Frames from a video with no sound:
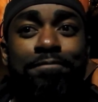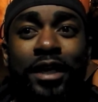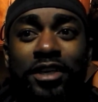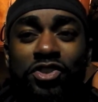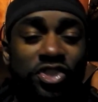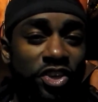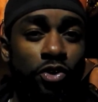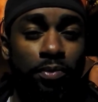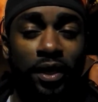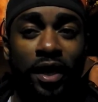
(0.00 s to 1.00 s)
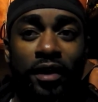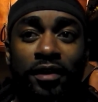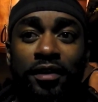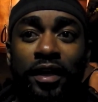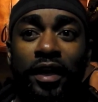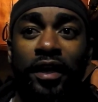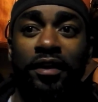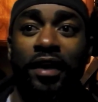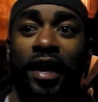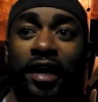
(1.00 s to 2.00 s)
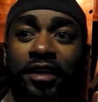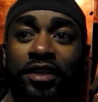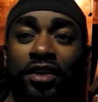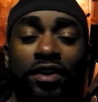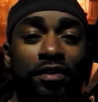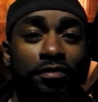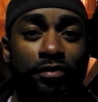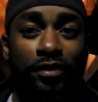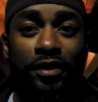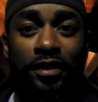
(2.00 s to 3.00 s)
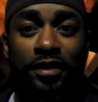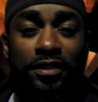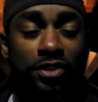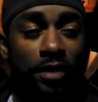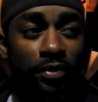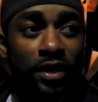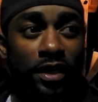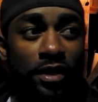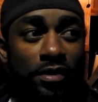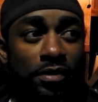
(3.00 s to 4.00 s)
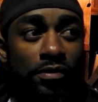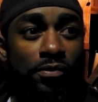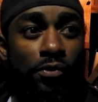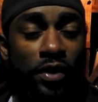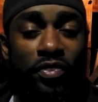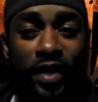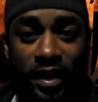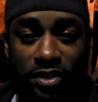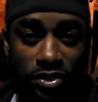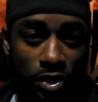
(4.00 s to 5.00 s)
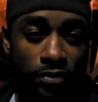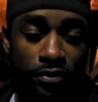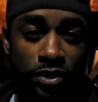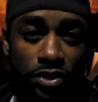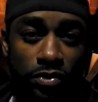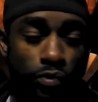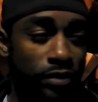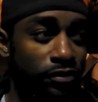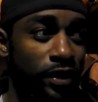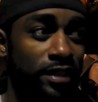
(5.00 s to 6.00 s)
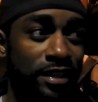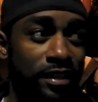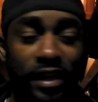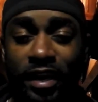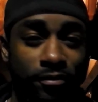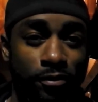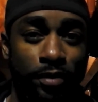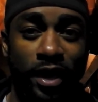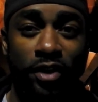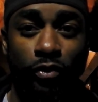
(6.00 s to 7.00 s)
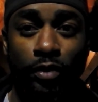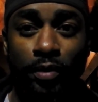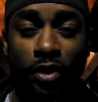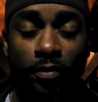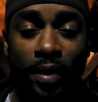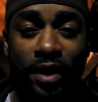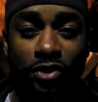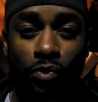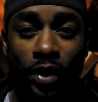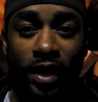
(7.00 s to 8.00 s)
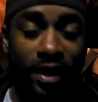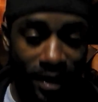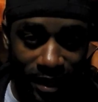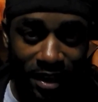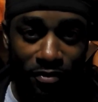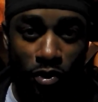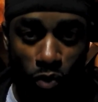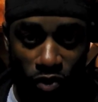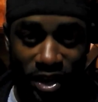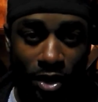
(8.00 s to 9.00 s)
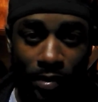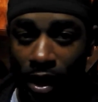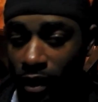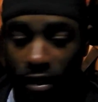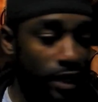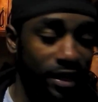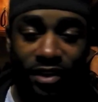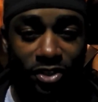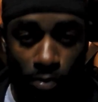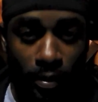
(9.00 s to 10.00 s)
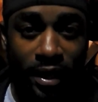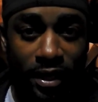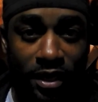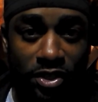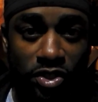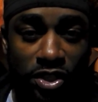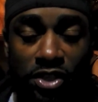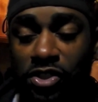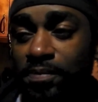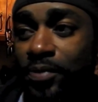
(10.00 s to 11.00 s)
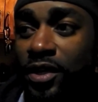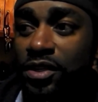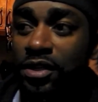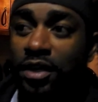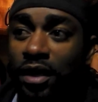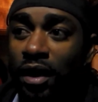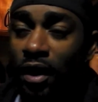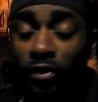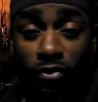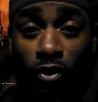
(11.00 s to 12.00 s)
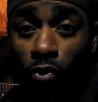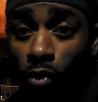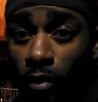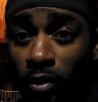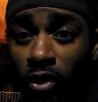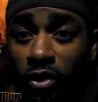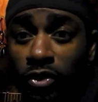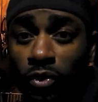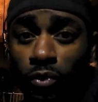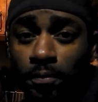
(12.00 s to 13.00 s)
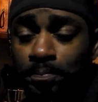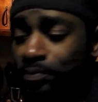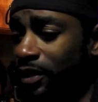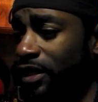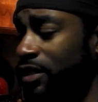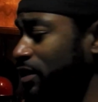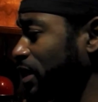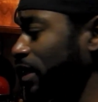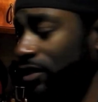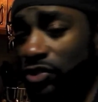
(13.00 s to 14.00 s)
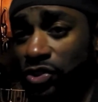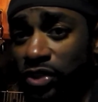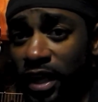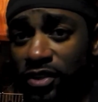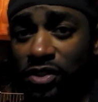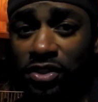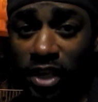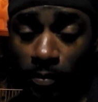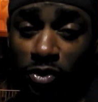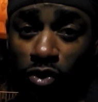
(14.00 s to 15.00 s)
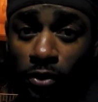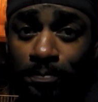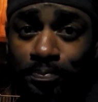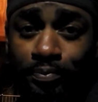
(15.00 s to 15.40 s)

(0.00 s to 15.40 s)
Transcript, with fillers: like cinder block. And the idea of something with that surface reflecting light from 93 million miles away, if you think about it, it doesn't make any sense. Also, what I'm going to do is uh, test the temperature